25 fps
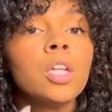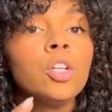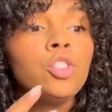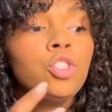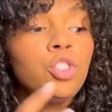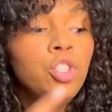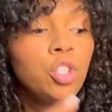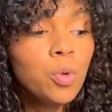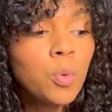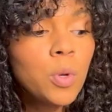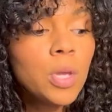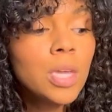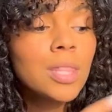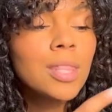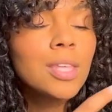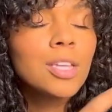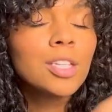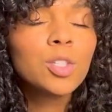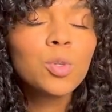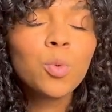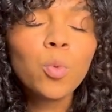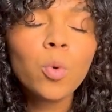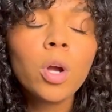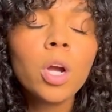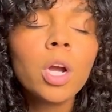Doing
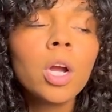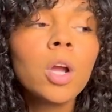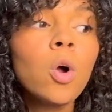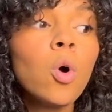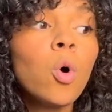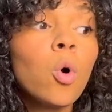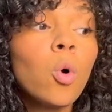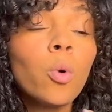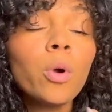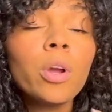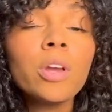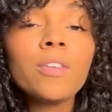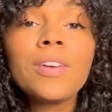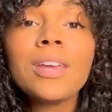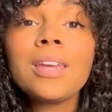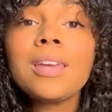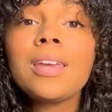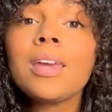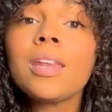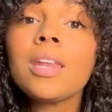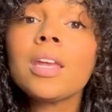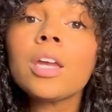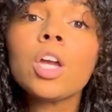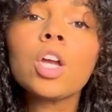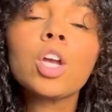this work or even
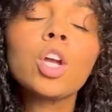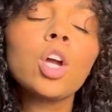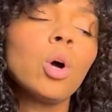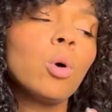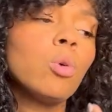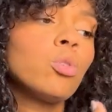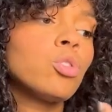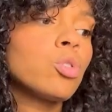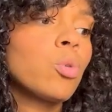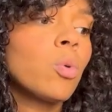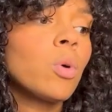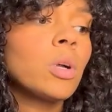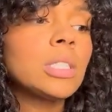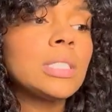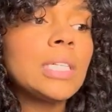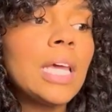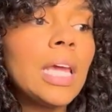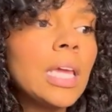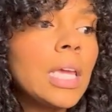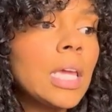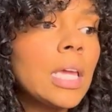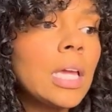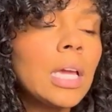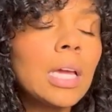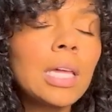getting a coach or
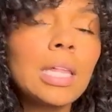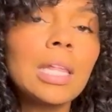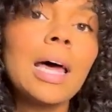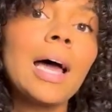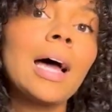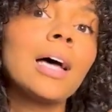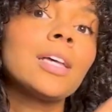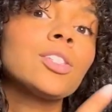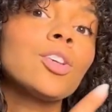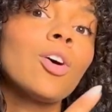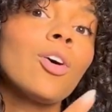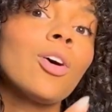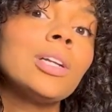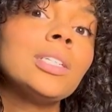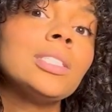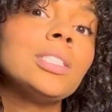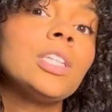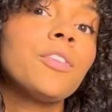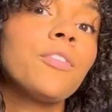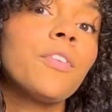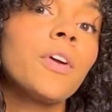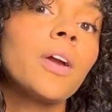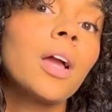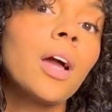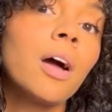taking a class on
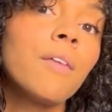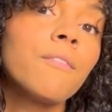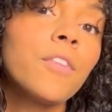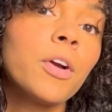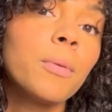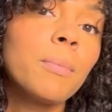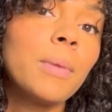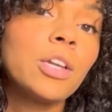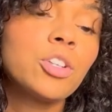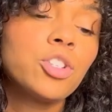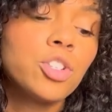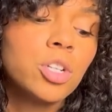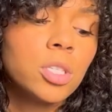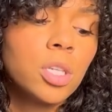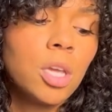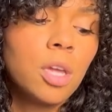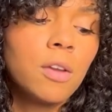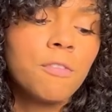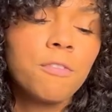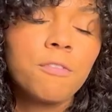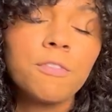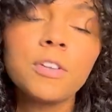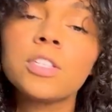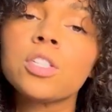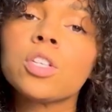different comfort measures
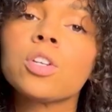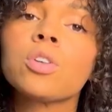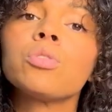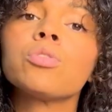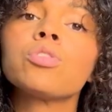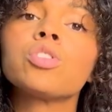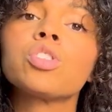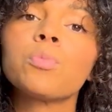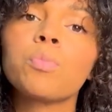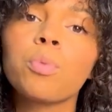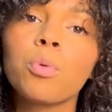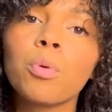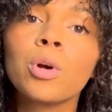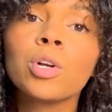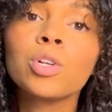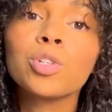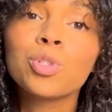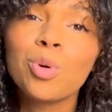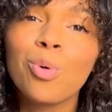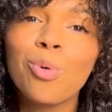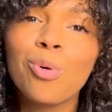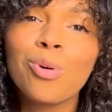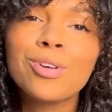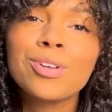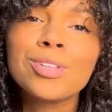and physical support
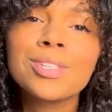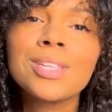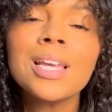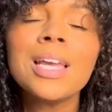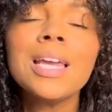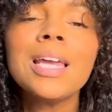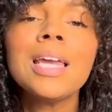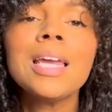tools